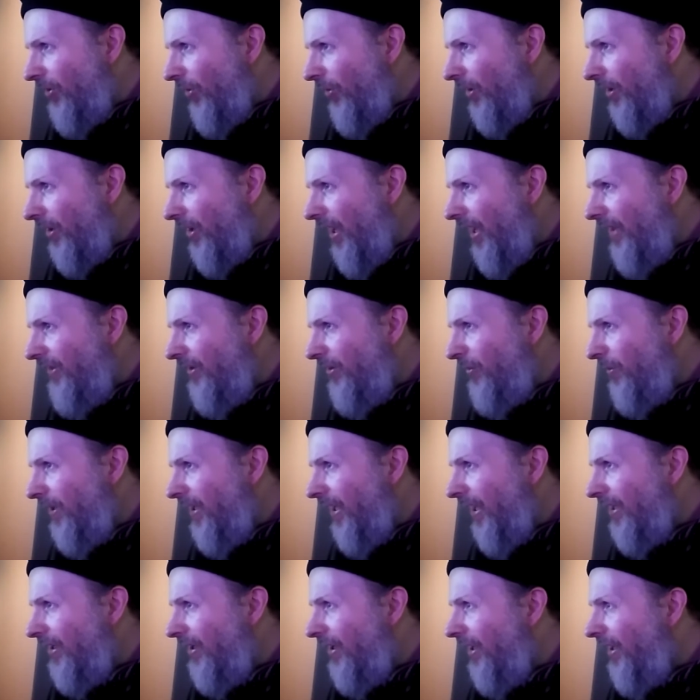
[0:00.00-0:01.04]
or I think we
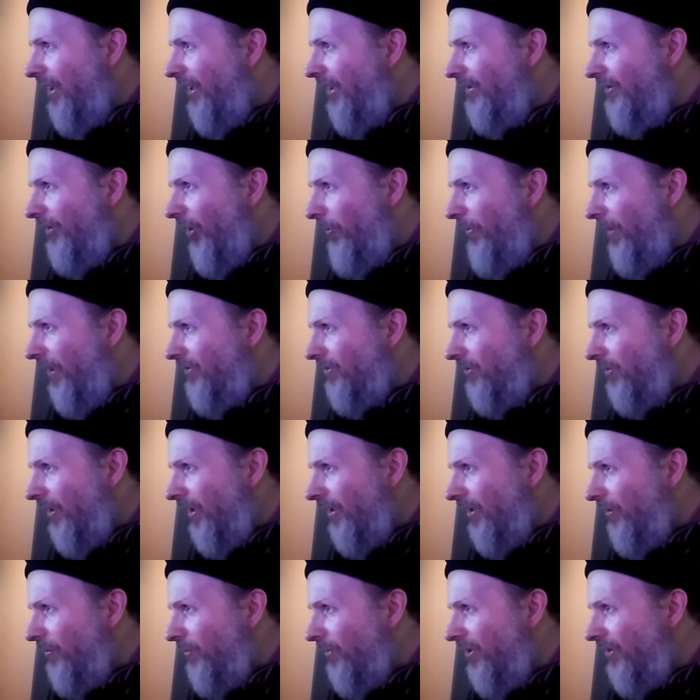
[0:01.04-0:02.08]
got no bass
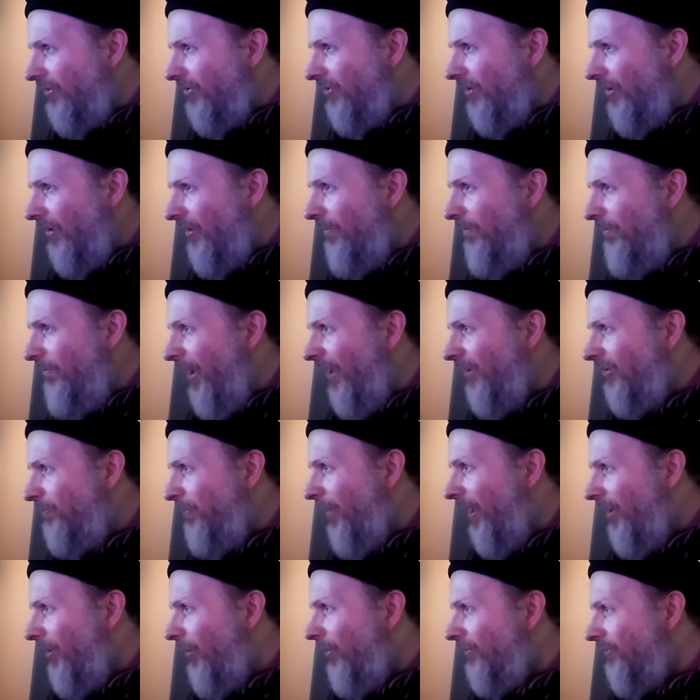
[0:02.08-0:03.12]
credit. We just bass
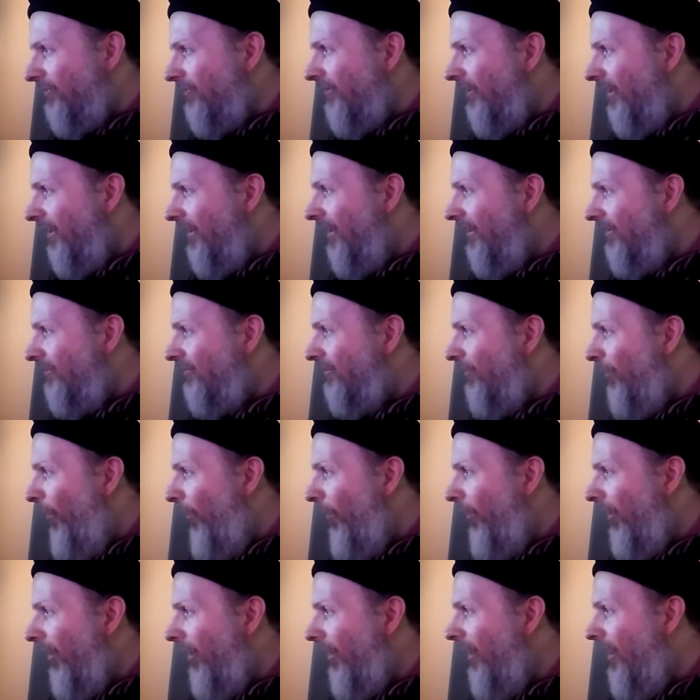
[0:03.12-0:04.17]
pedals, I guess,
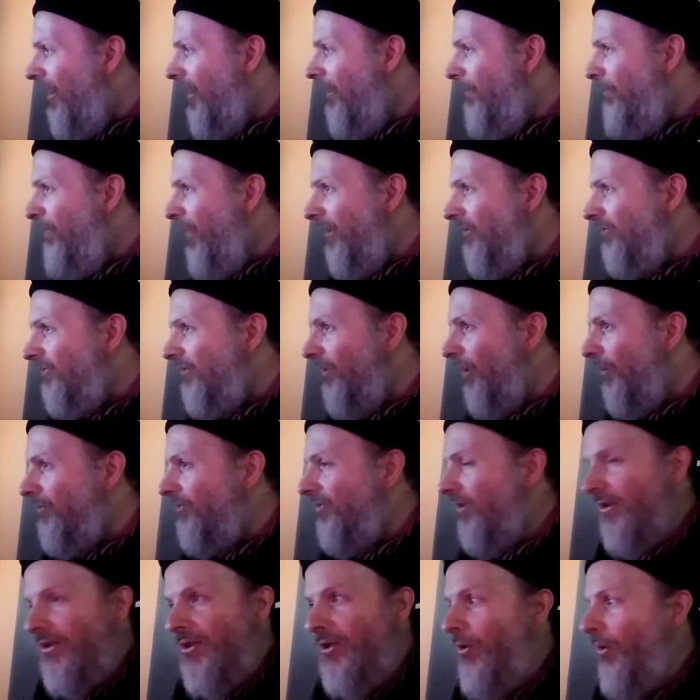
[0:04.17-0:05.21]
or bass notes
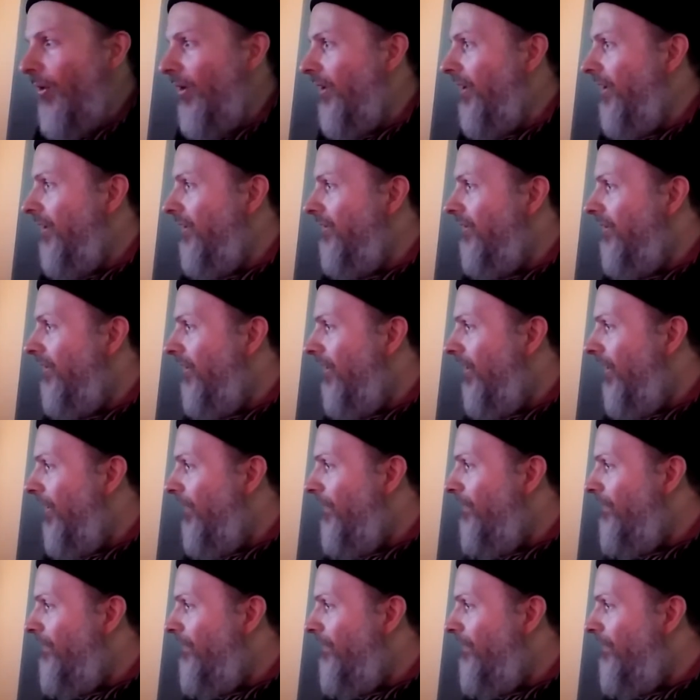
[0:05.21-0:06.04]
on the organ. Yeah.